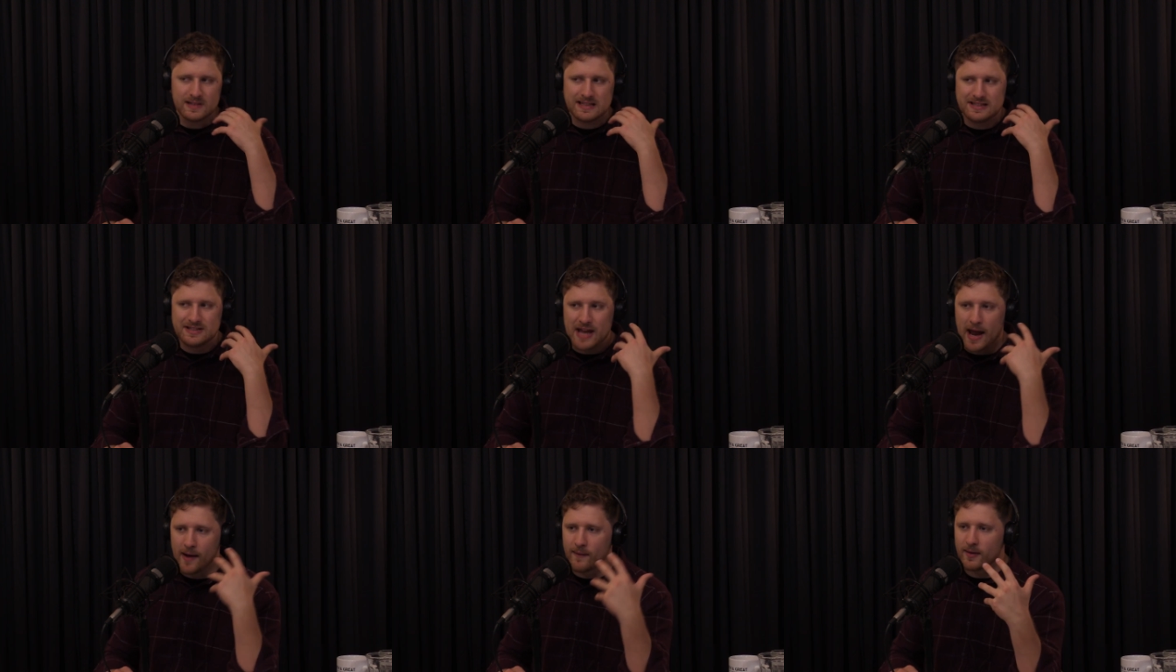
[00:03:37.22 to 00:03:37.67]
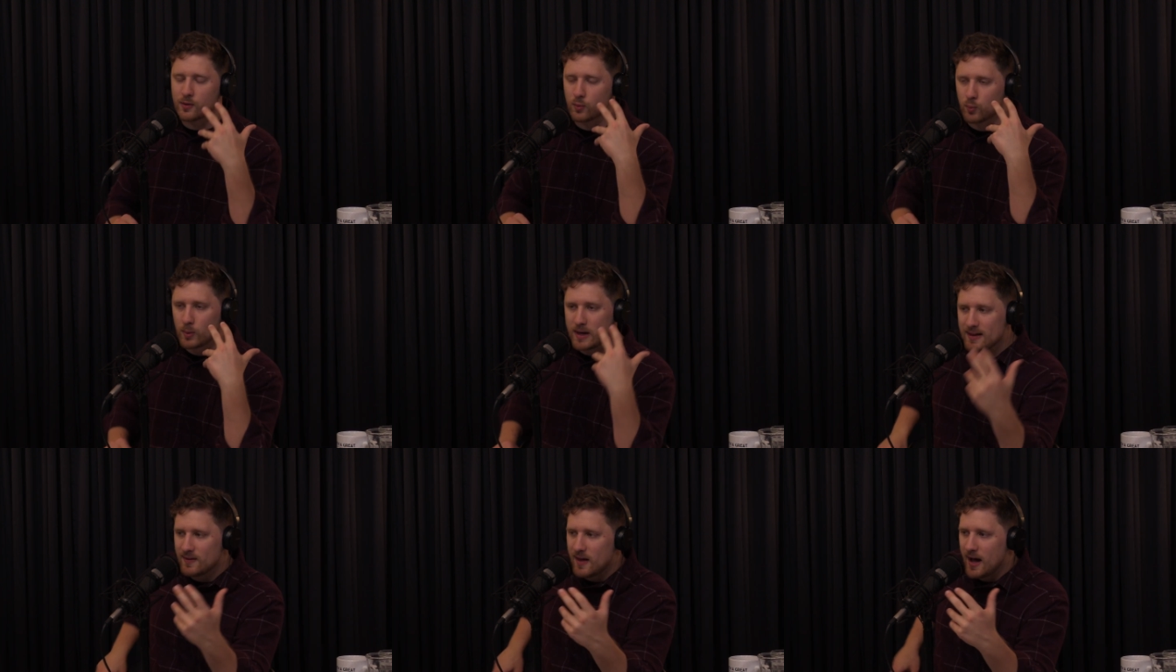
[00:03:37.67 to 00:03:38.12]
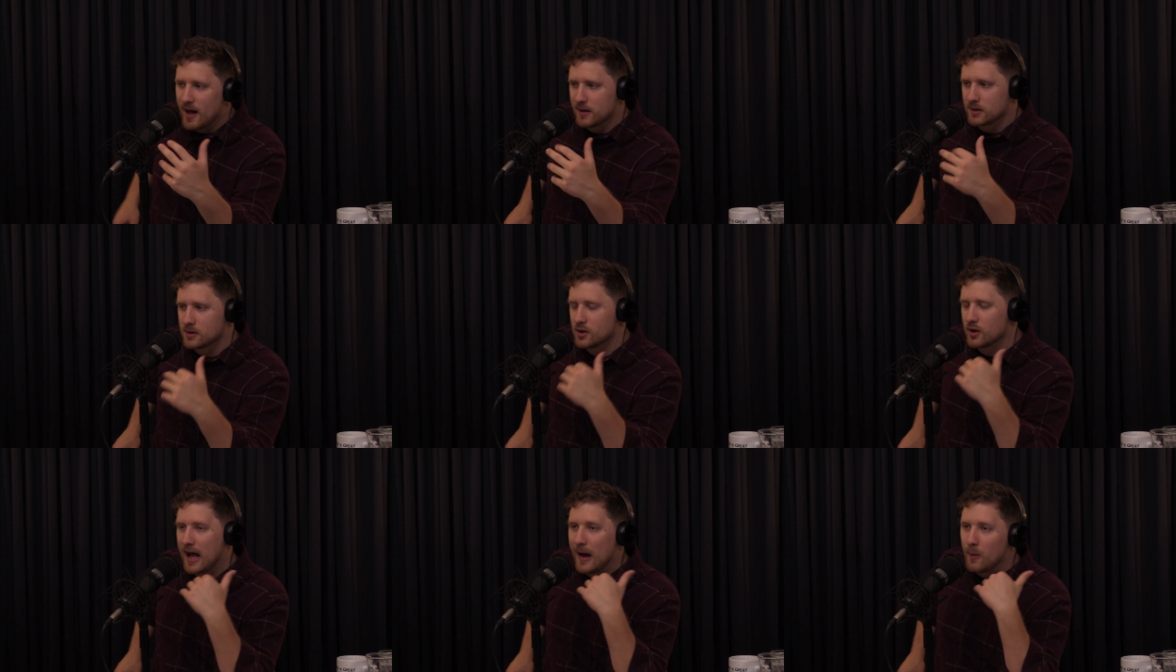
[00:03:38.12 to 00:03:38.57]
Derrick
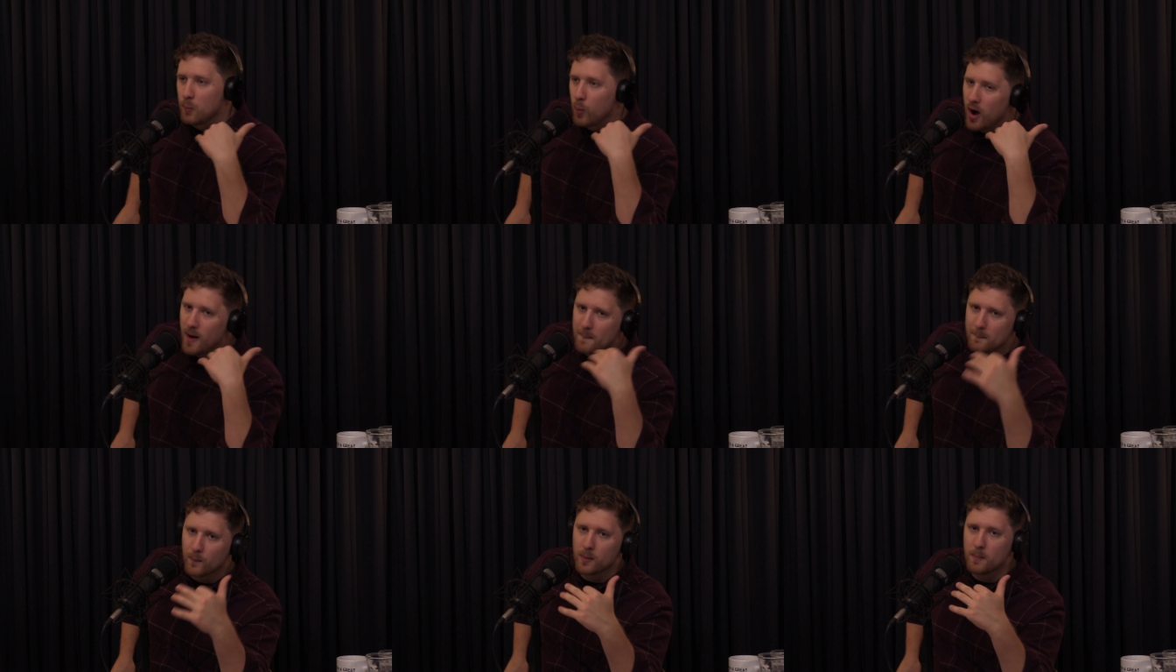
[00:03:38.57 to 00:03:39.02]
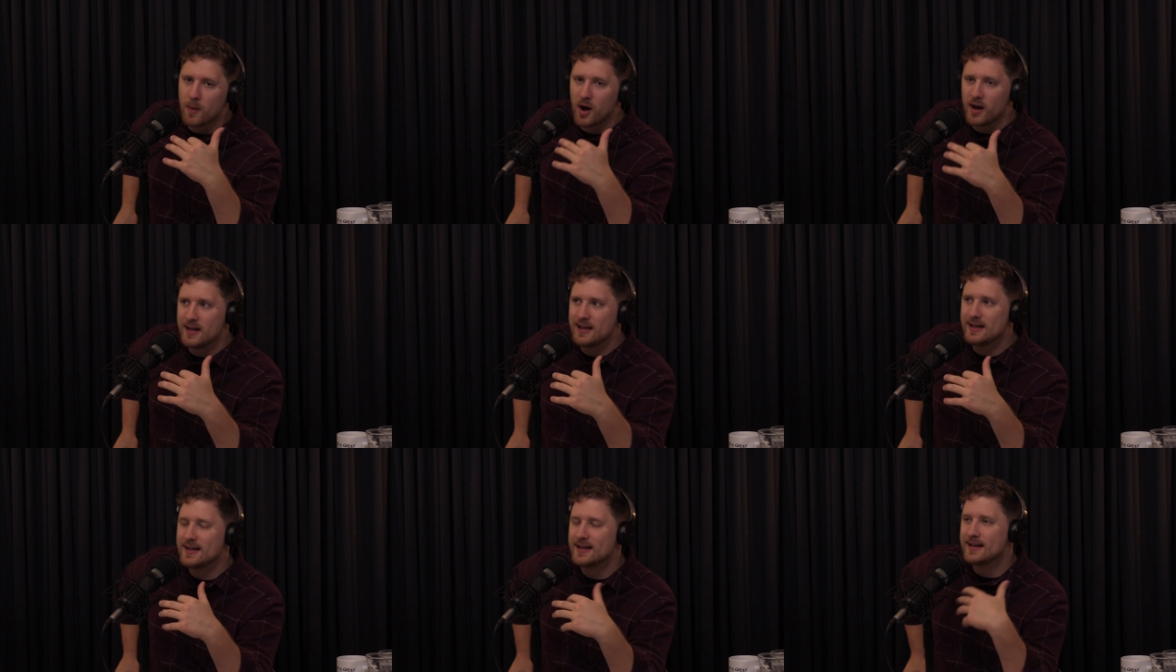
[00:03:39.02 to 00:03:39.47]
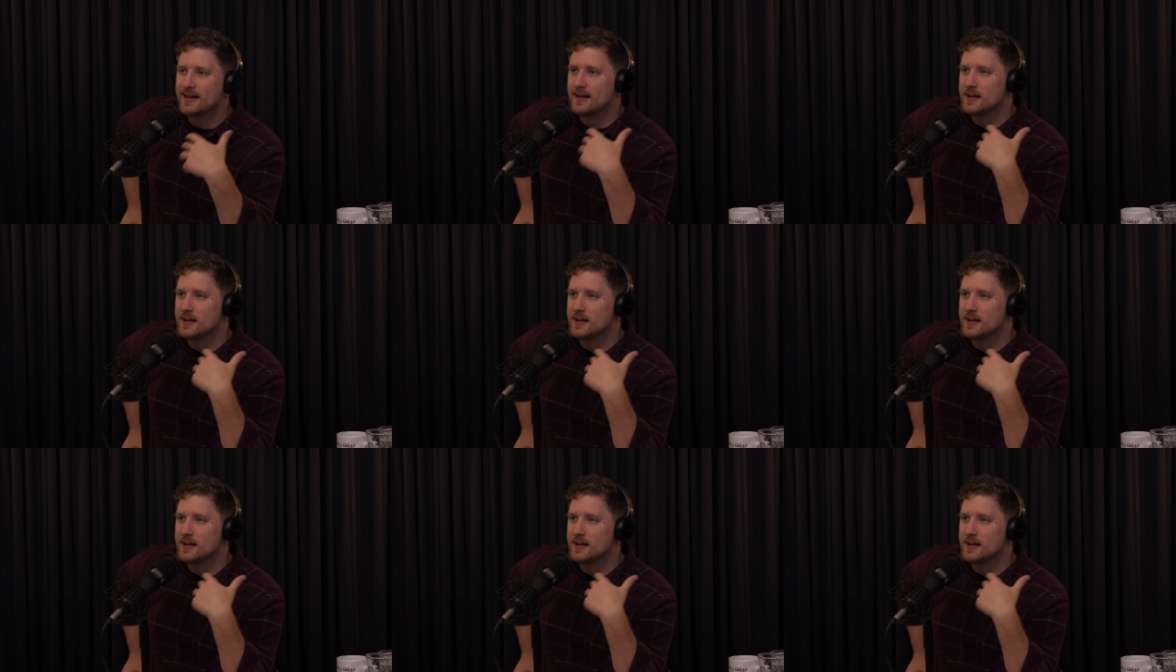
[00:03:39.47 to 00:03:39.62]
realized, look, I want more money.